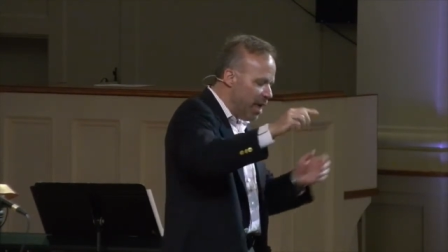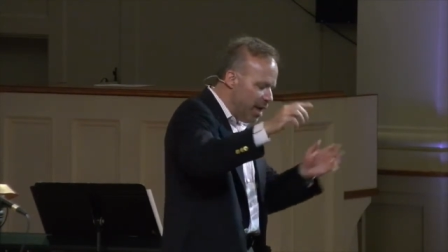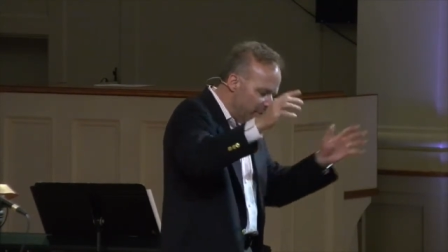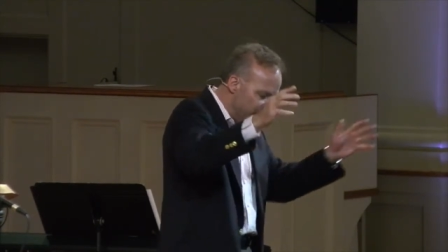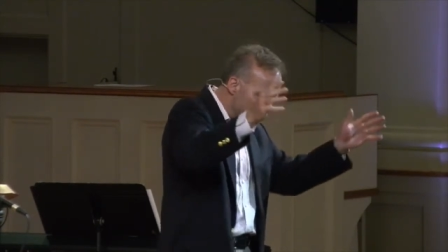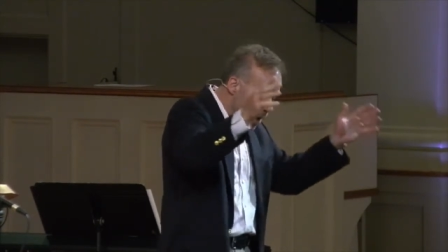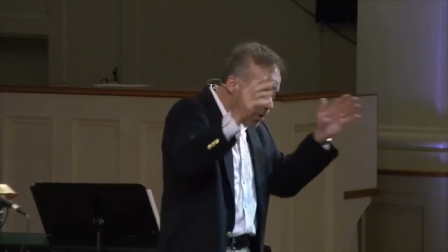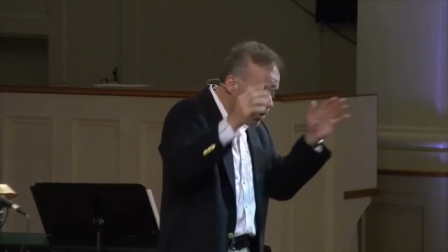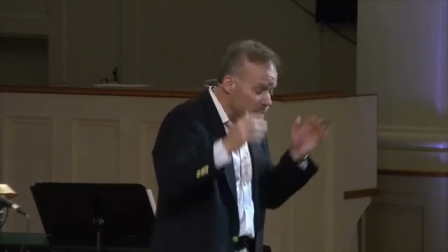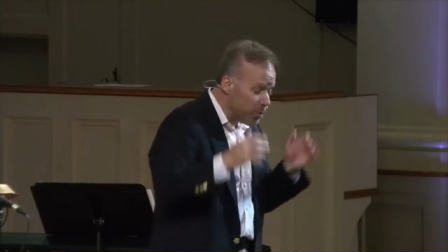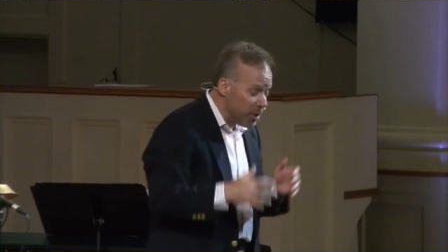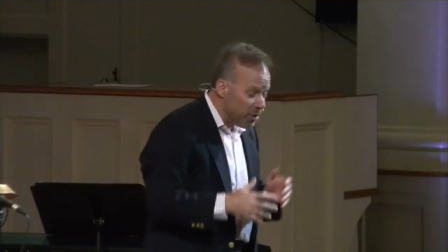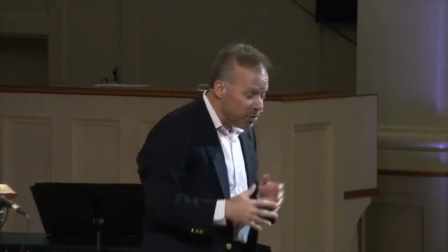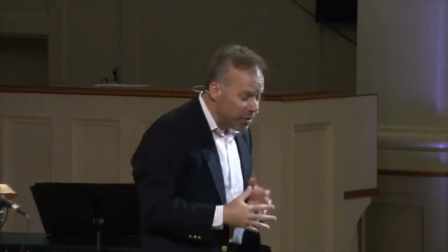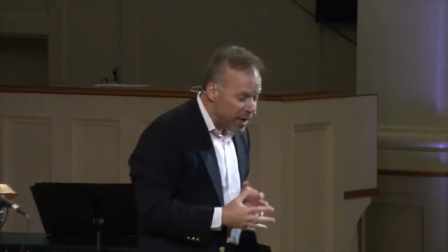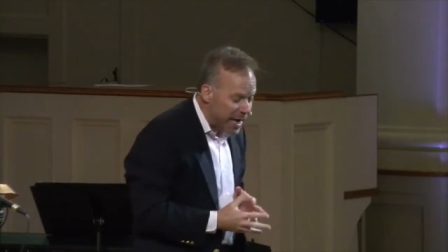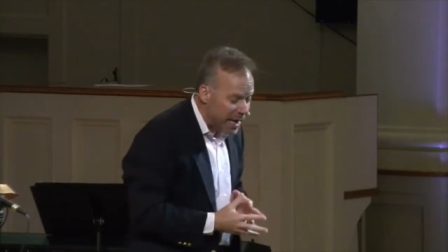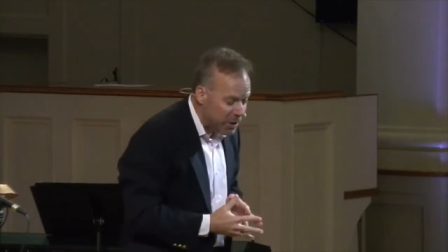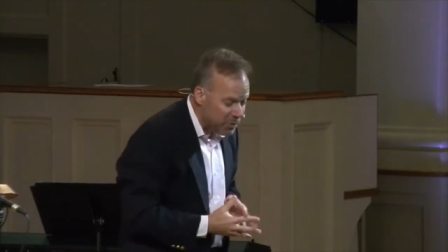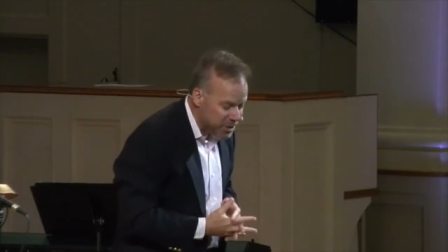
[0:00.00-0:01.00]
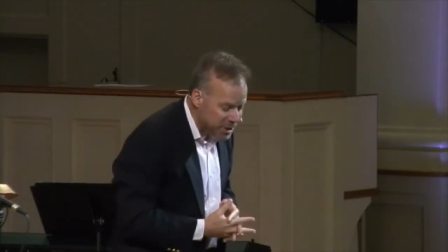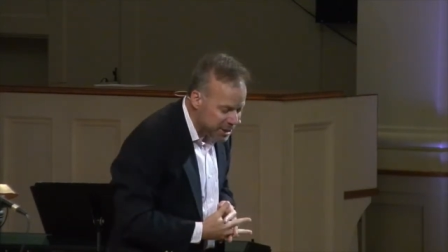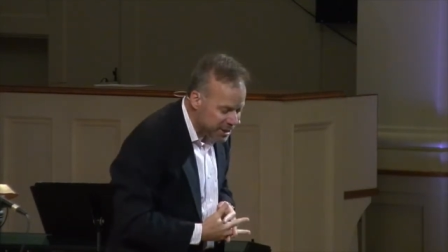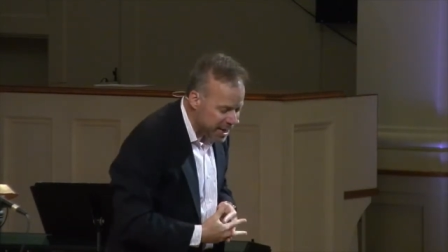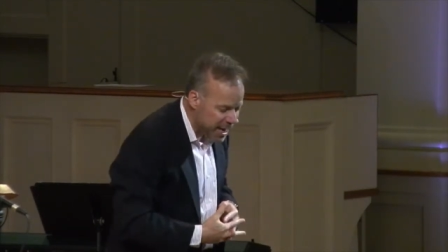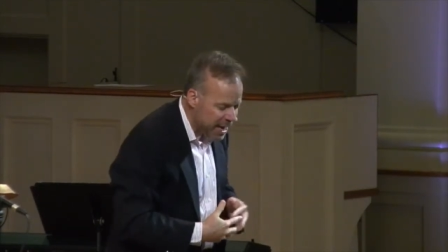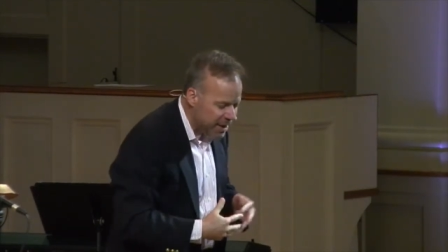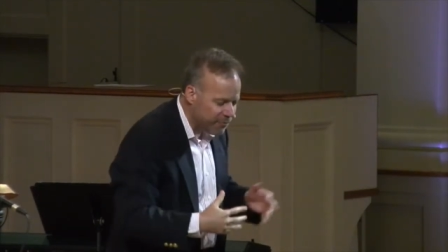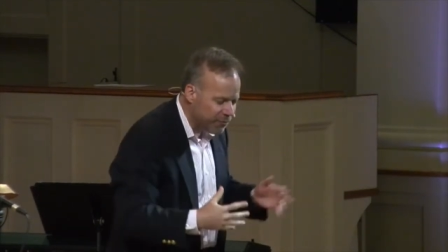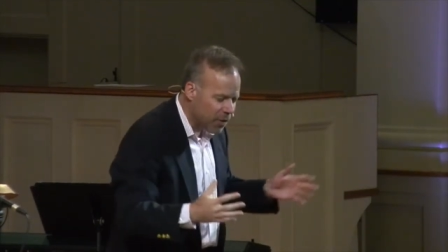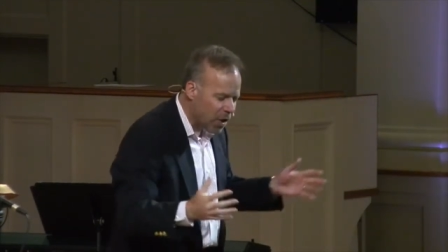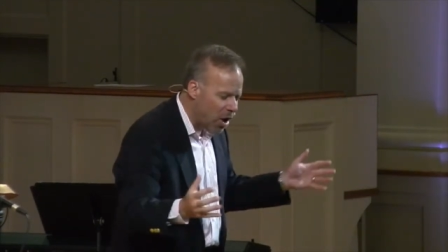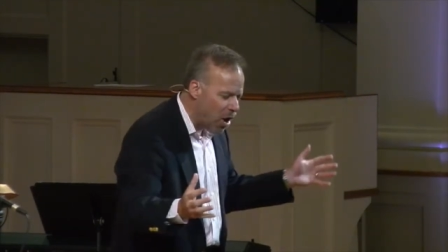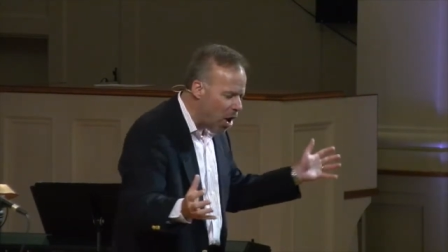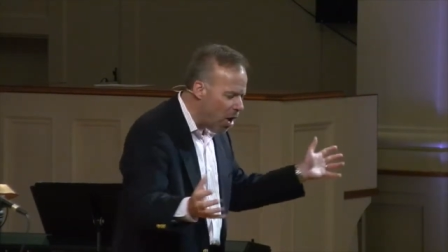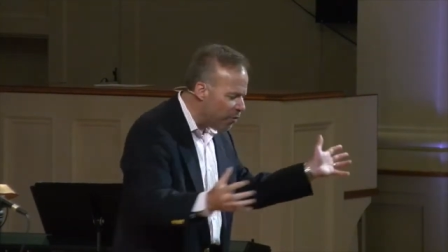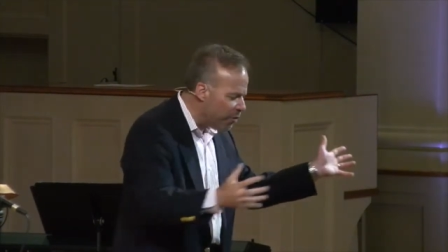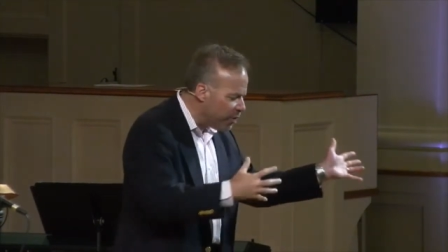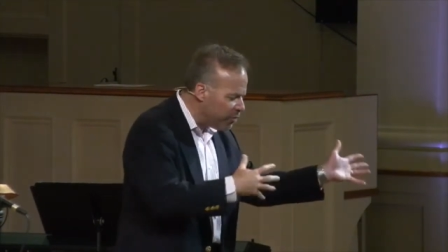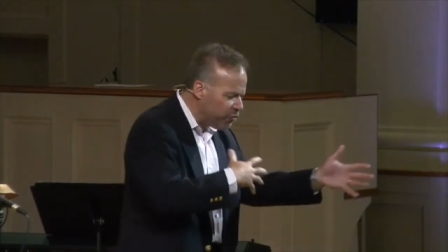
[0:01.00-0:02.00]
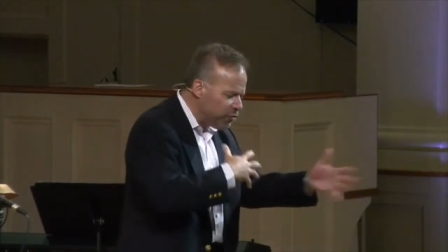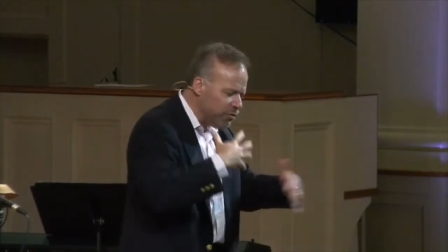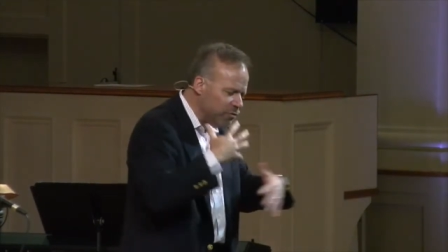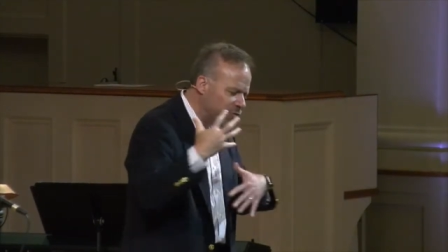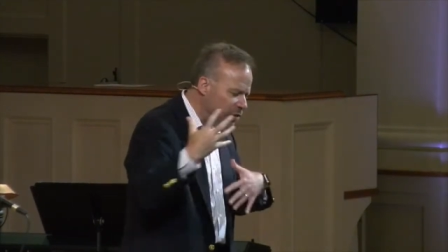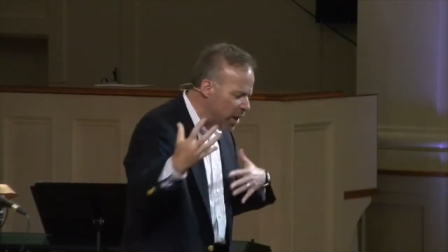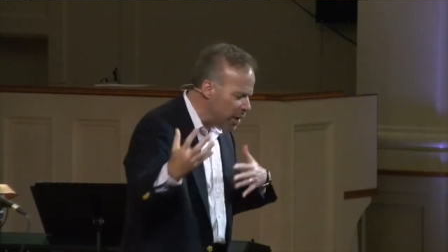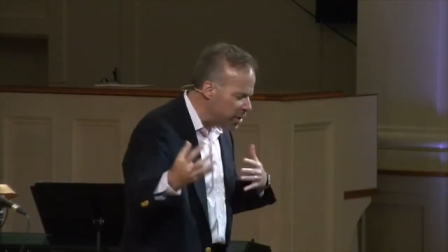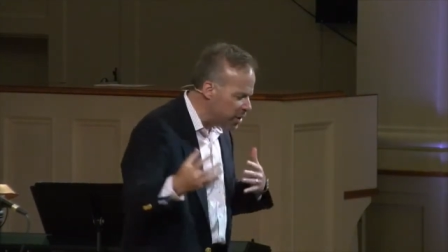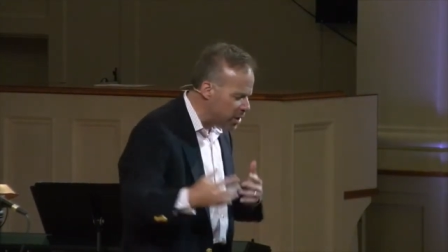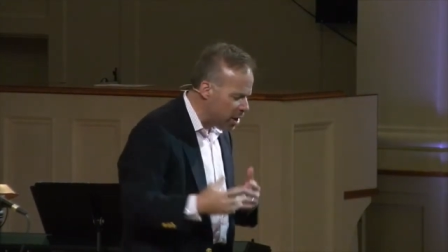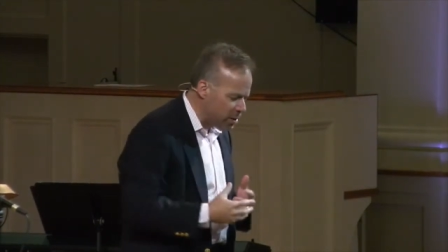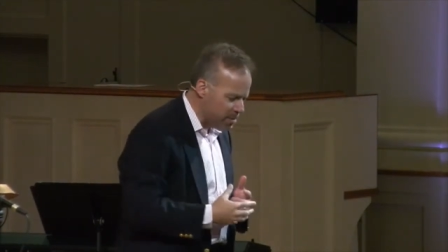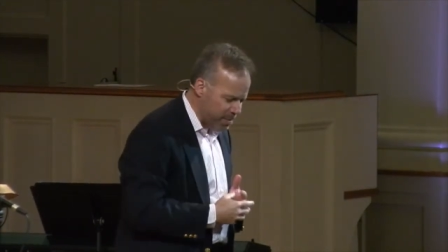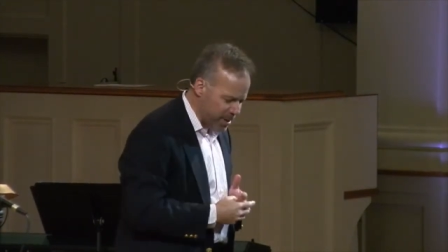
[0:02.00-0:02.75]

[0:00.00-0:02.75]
Father, we thank you today for all that you've done in our